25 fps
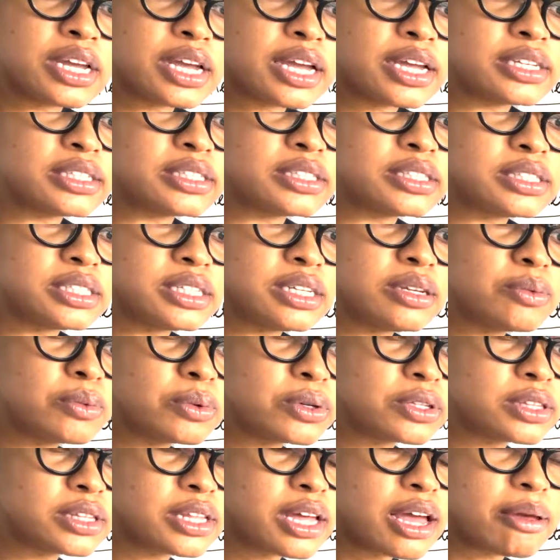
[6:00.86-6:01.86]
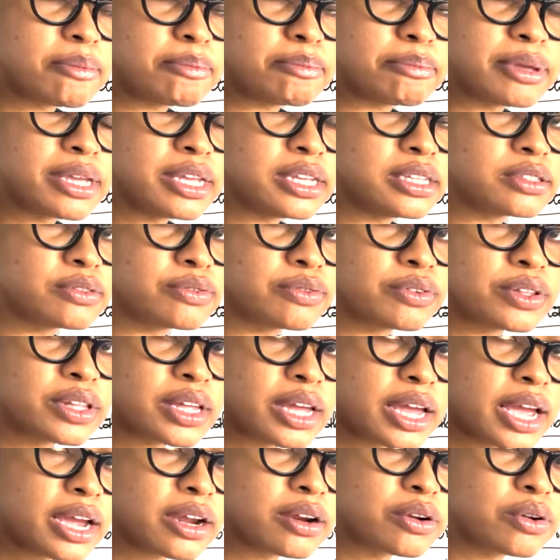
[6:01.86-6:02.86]
and see what that means for
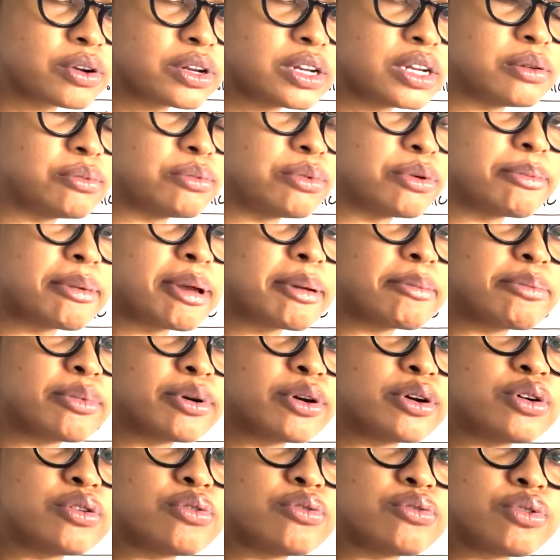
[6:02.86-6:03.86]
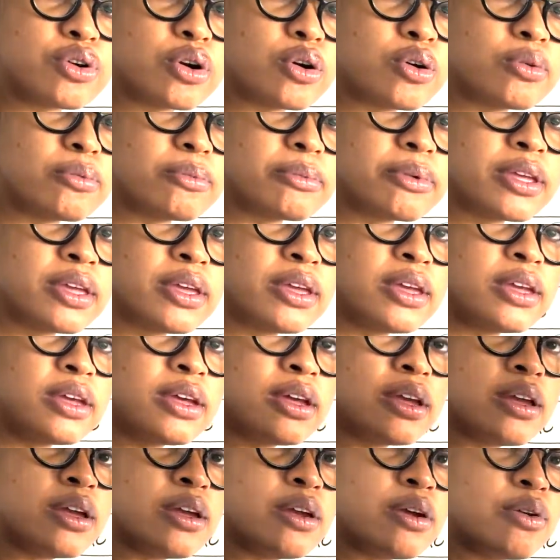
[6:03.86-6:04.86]
the acronym. Remember, ROME,
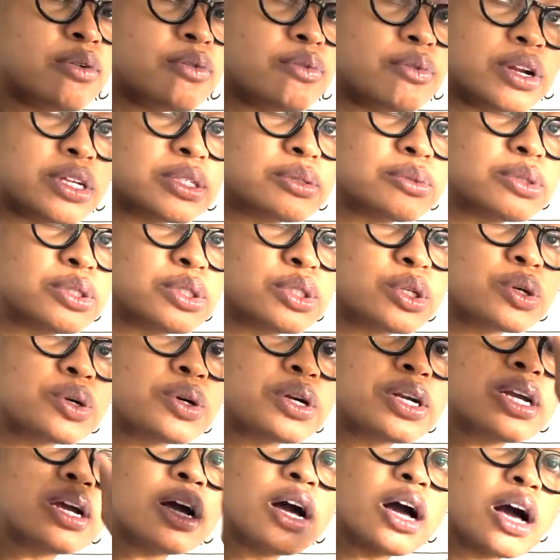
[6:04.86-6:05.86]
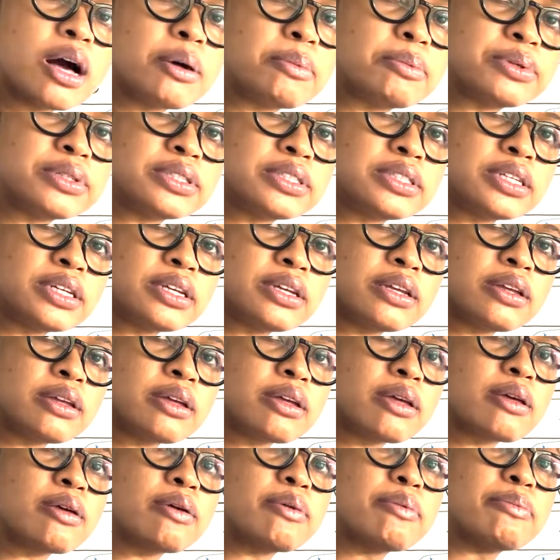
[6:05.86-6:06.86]
respiratory opposite,
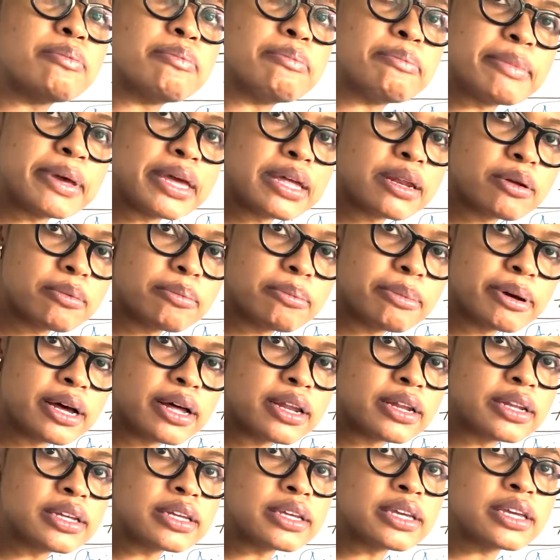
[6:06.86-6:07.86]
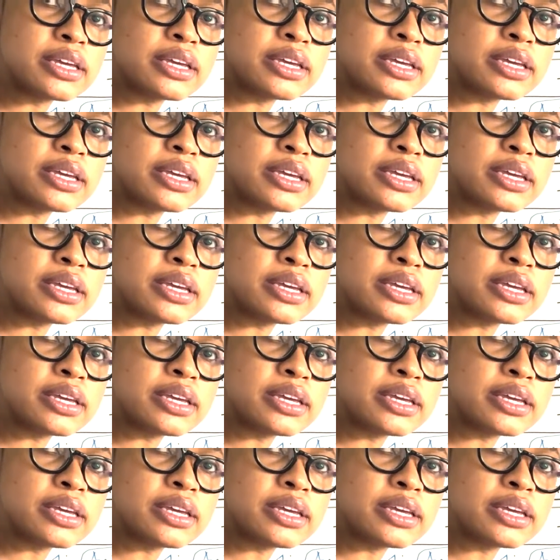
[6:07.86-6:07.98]
metabolic